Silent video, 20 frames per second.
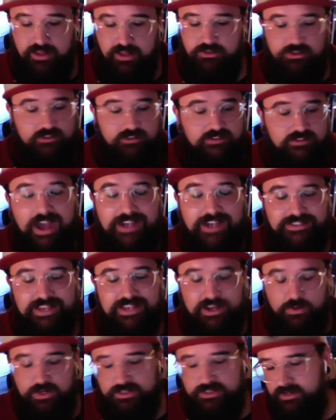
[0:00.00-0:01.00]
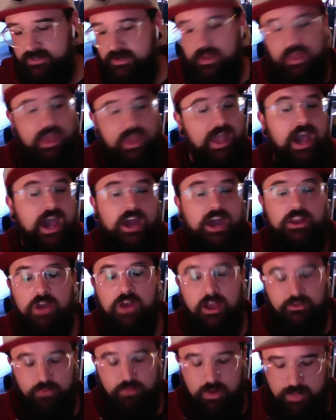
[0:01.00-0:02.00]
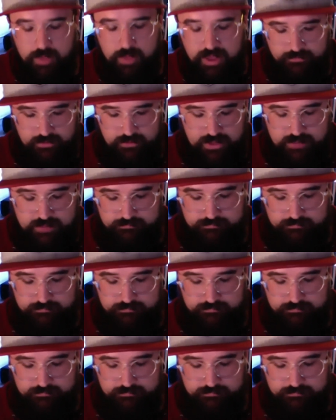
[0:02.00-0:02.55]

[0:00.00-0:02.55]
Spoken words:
Just ask that question. How do you guys want to pay for that?